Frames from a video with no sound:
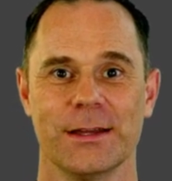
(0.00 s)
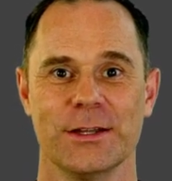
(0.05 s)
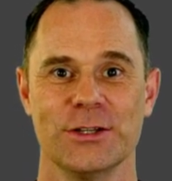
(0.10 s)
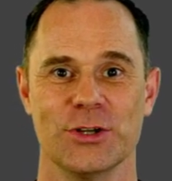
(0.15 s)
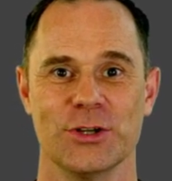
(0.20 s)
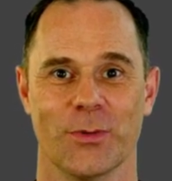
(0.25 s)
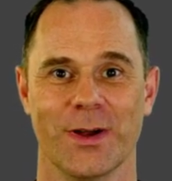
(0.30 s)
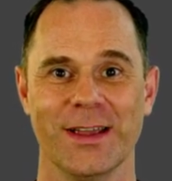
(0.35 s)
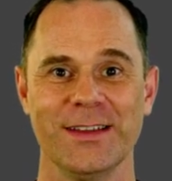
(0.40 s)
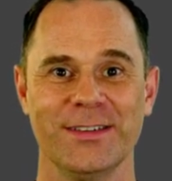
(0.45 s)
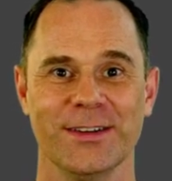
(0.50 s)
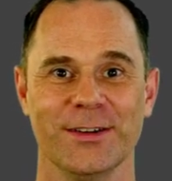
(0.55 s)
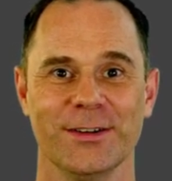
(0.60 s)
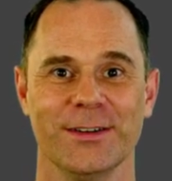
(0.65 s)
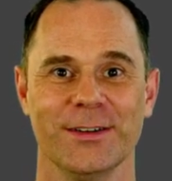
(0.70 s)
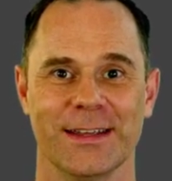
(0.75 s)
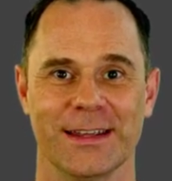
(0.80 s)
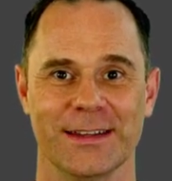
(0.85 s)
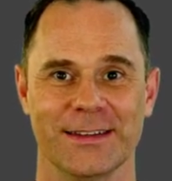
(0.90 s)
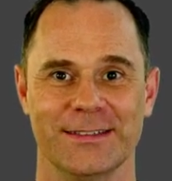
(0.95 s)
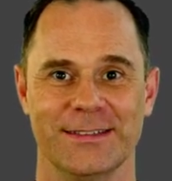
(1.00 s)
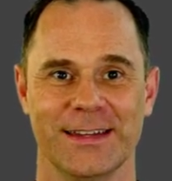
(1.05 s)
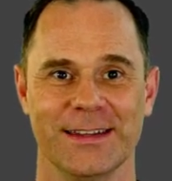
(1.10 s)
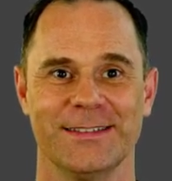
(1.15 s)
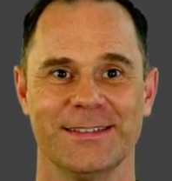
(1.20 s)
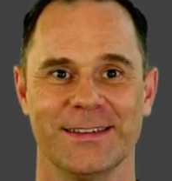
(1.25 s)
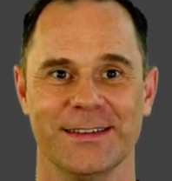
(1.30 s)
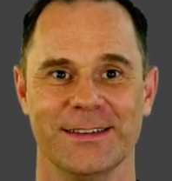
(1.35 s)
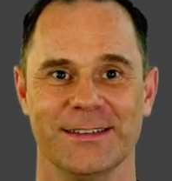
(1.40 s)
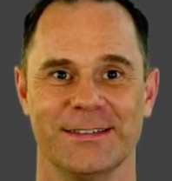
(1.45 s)
Duration is
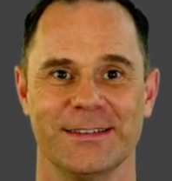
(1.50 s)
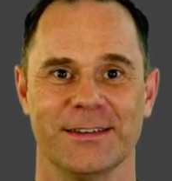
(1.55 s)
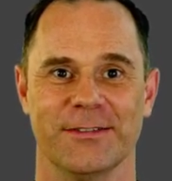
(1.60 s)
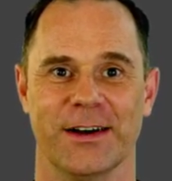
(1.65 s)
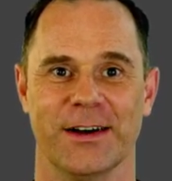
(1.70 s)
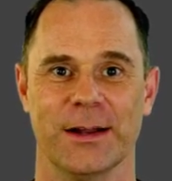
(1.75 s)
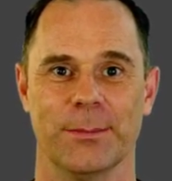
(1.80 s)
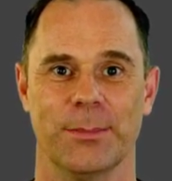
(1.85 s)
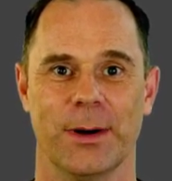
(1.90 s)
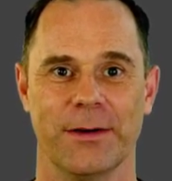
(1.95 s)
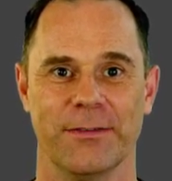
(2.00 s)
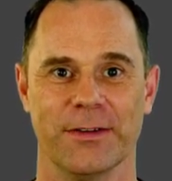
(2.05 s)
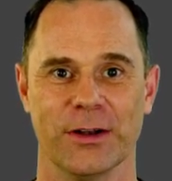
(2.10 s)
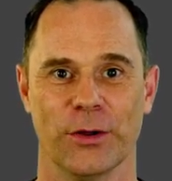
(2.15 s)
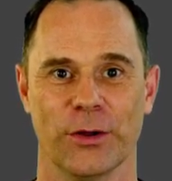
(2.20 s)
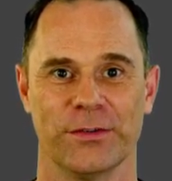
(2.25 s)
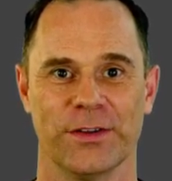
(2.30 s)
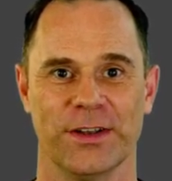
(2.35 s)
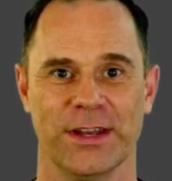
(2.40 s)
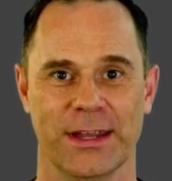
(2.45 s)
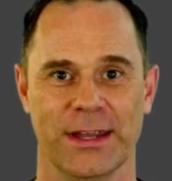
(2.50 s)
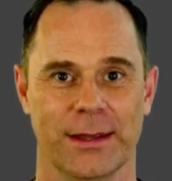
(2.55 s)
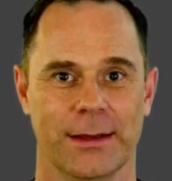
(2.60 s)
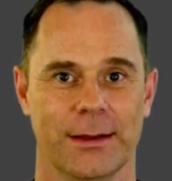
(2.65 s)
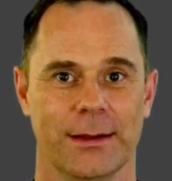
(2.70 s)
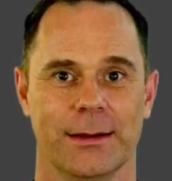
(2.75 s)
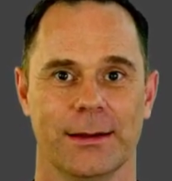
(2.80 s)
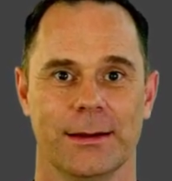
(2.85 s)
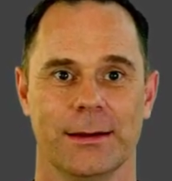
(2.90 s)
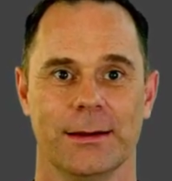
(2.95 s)
distance divided by velocity.
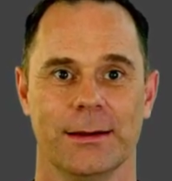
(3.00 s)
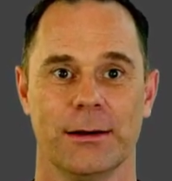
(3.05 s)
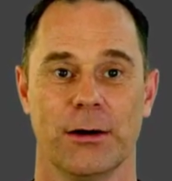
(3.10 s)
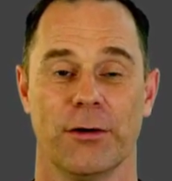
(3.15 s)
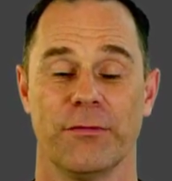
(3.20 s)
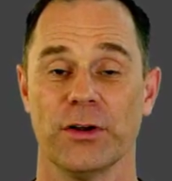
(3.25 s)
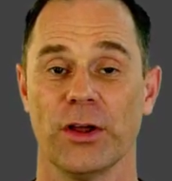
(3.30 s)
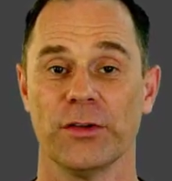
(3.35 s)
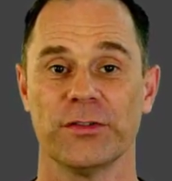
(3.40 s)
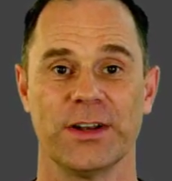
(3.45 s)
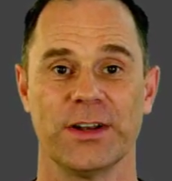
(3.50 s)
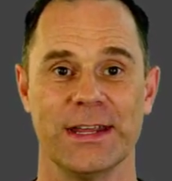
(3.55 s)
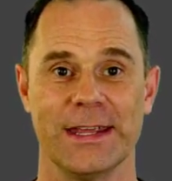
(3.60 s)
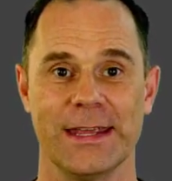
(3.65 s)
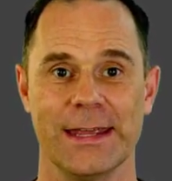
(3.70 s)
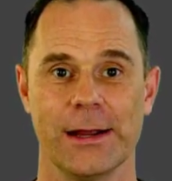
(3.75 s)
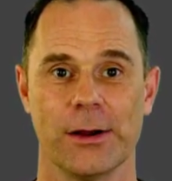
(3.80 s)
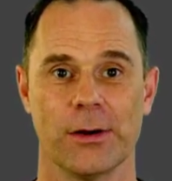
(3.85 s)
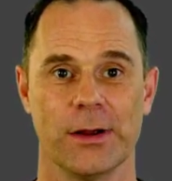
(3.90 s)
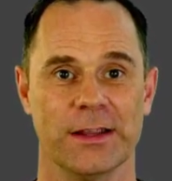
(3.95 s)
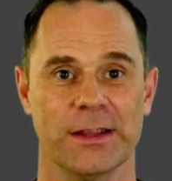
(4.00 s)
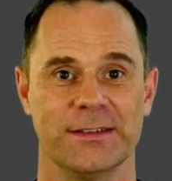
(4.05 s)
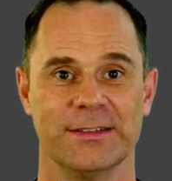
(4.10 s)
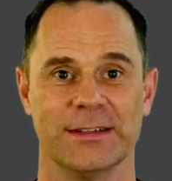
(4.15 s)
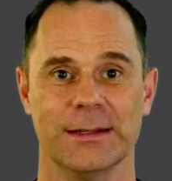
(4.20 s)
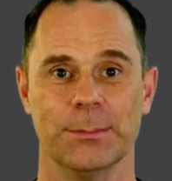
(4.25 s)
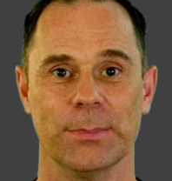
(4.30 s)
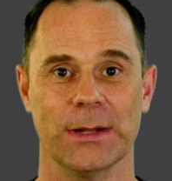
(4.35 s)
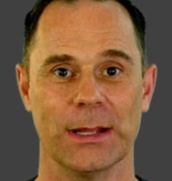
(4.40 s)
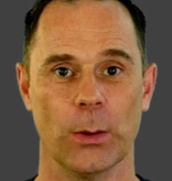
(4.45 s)
Our velocity here is
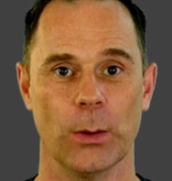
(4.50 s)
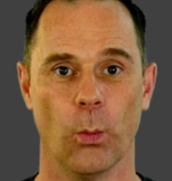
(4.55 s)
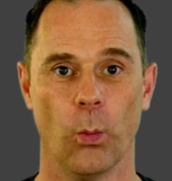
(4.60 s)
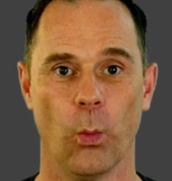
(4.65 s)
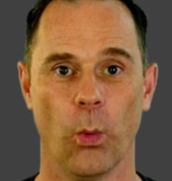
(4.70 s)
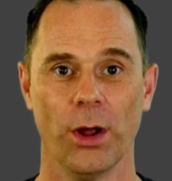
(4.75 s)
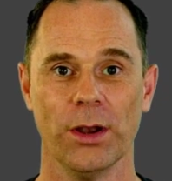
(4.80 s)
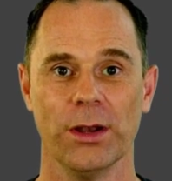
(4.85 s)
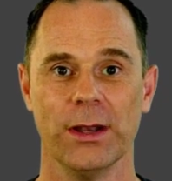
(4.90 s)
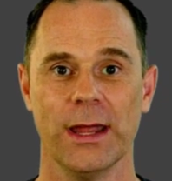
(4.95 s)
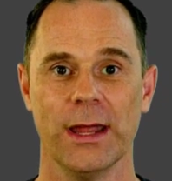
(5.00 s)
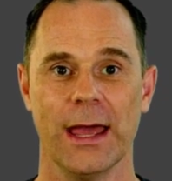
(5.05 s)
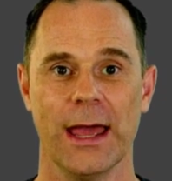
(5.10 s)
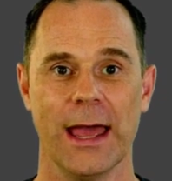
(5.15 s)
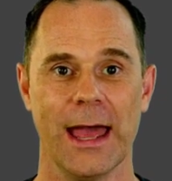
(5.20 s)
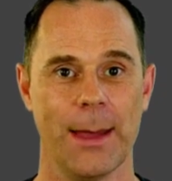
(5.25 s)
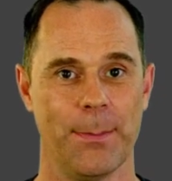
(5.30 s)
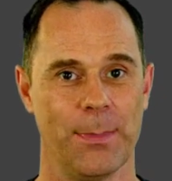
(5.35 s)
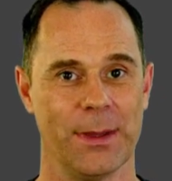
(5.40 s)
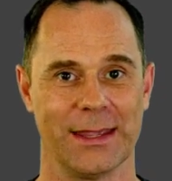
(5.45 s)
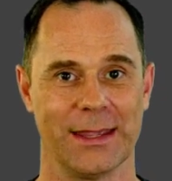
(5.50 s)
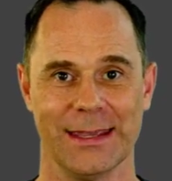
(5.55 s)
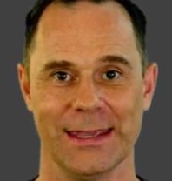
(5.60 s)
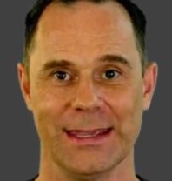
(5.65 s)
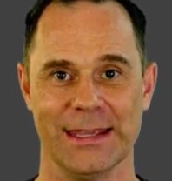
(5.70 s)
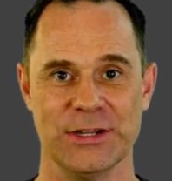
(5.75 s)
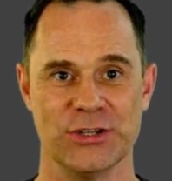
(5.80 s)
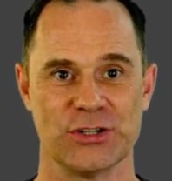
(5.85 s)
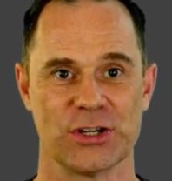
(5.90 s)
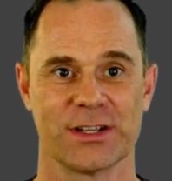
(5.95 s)
simply 1 epic
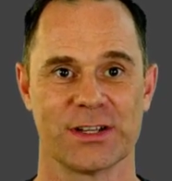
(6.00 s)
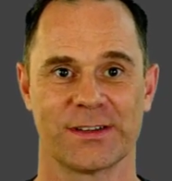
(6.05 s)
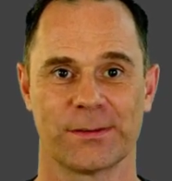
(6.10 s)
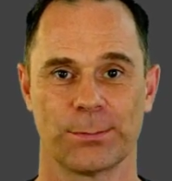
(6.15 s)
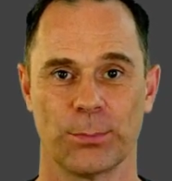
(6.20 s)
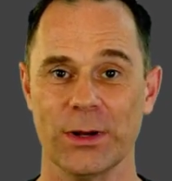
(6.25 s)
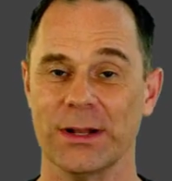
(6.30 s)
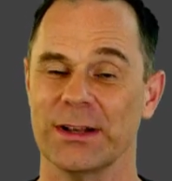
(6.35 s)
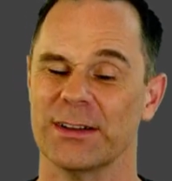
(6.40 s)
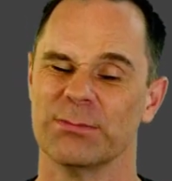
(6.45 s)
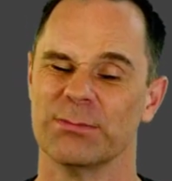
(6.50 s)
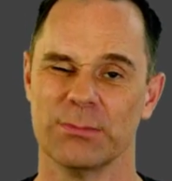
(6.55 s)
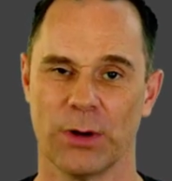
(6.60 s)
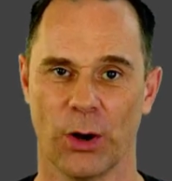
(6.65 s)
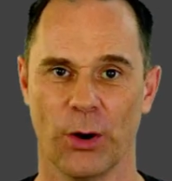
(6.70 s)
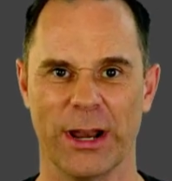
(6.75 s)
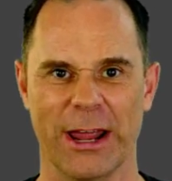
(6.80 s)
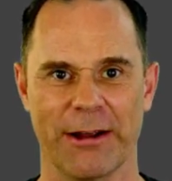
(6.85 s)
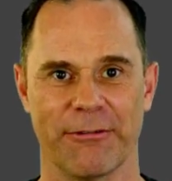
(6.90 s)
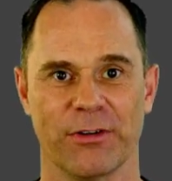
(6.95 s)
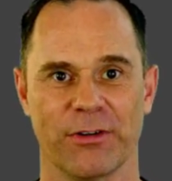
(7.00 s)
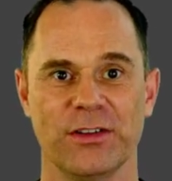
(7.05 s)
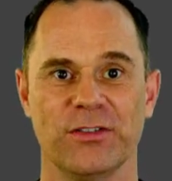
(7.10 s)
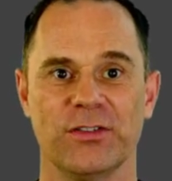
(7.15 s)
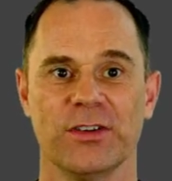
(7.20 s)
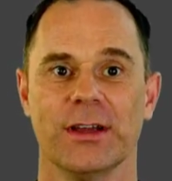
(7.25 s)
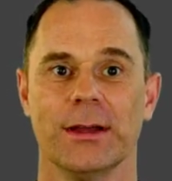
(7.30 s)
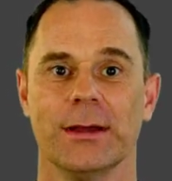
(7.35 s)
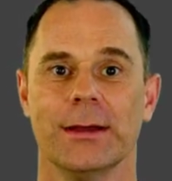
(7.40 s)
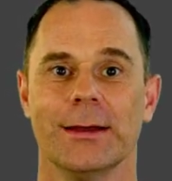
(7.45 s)
each sprint, on average.
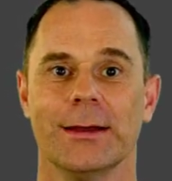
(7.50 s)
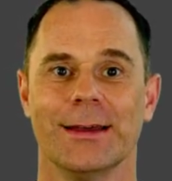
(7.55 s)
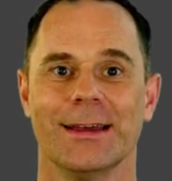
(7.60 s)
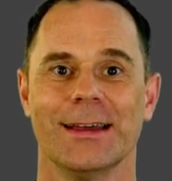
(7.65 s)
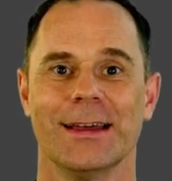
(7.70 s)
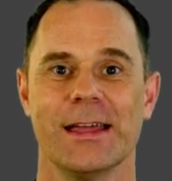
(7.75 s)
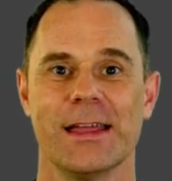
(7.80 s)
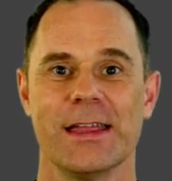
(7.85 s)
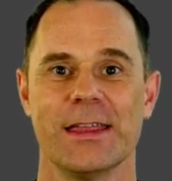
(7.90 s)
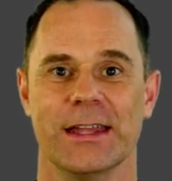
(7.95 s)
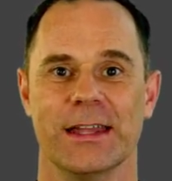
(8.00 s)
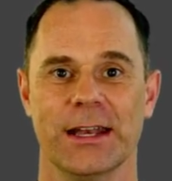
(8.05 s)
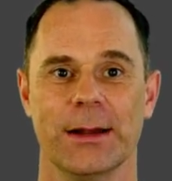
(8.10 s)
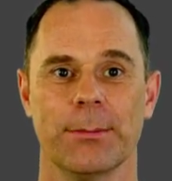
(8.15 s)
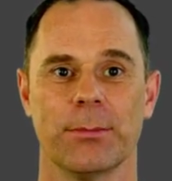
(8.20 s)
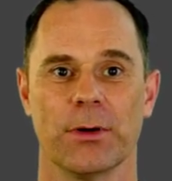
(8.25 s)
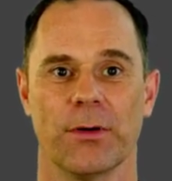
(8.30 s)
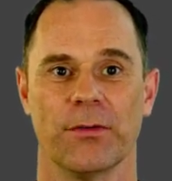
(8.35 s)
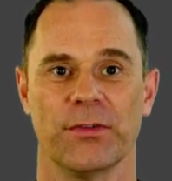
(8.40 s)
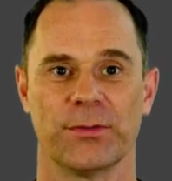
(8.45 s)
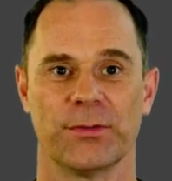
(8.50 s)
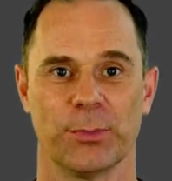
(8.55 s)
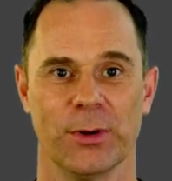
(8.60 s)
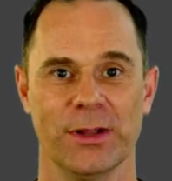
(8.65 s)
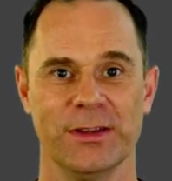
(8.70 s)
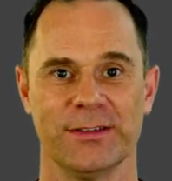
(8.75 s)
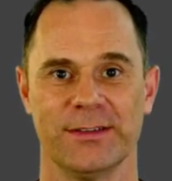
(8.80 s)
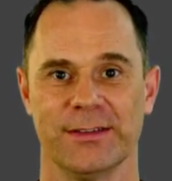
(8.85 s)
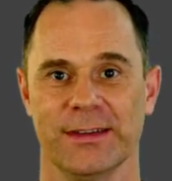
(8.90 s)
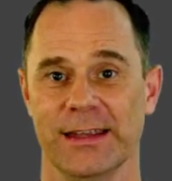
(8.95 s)
The number of
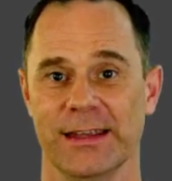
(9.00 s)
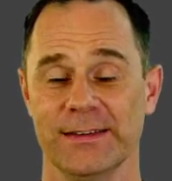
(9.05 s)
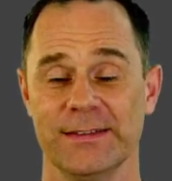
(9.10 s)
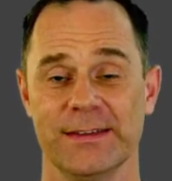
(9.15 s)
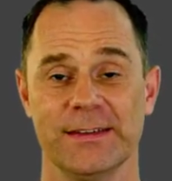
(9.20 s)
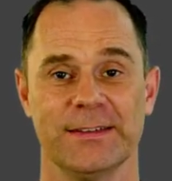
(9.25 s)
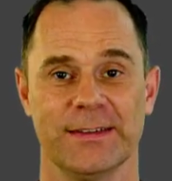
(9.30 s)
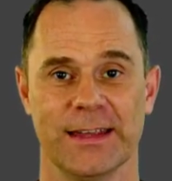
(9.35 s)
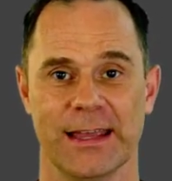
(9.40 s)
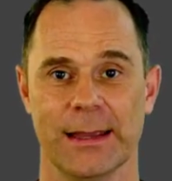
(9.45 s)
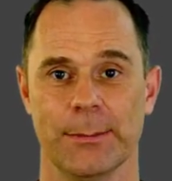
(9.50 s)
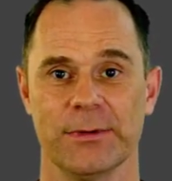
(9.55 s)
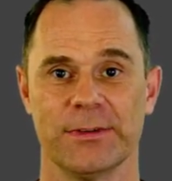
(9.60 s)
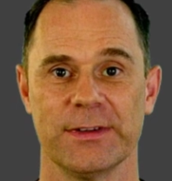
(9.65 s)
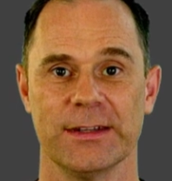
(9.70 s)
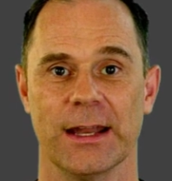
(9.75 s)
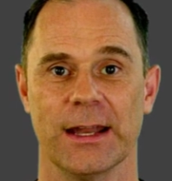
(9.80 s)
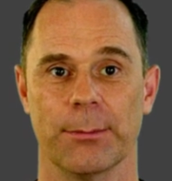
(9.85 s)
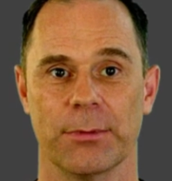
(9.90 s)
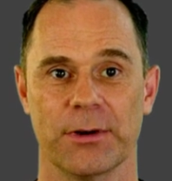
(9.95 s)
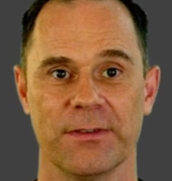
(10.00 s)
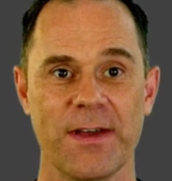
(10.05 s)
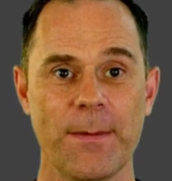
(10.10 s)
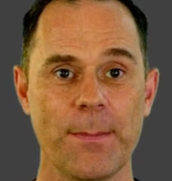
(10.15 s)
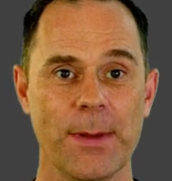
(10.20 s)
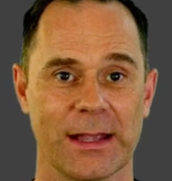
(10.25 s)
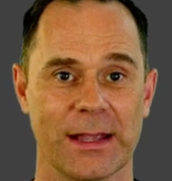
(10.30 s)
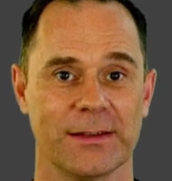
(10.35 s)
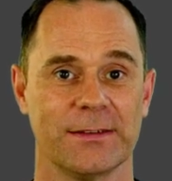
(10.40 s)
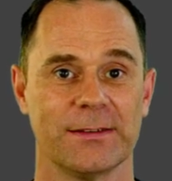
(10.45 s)
sprints is the same as the number of
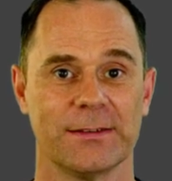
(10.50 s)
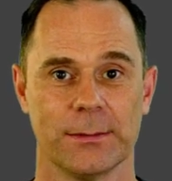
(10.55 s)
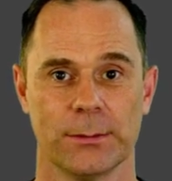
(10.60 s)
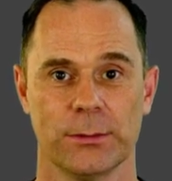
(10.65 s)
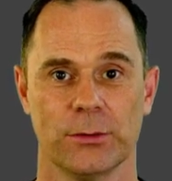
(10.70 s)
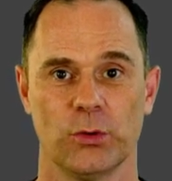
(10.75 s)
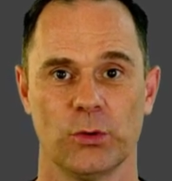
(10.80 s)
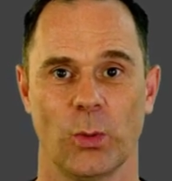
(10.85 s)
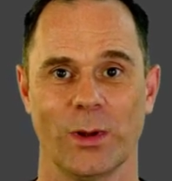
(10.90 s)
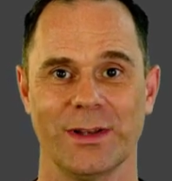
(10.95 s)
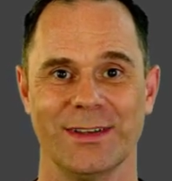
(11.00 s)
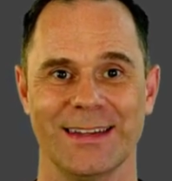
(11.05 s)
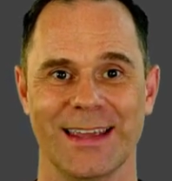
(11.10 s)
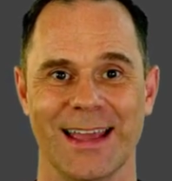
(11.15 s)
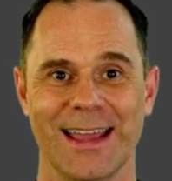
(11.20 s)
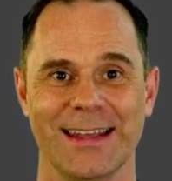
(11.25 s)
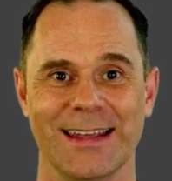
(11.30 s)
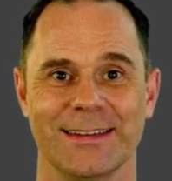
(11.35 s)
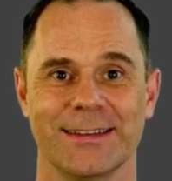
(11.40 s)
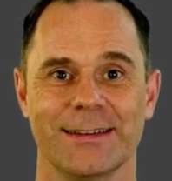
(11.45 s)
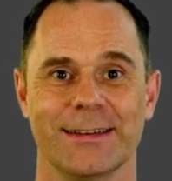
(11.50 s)
epics, 28.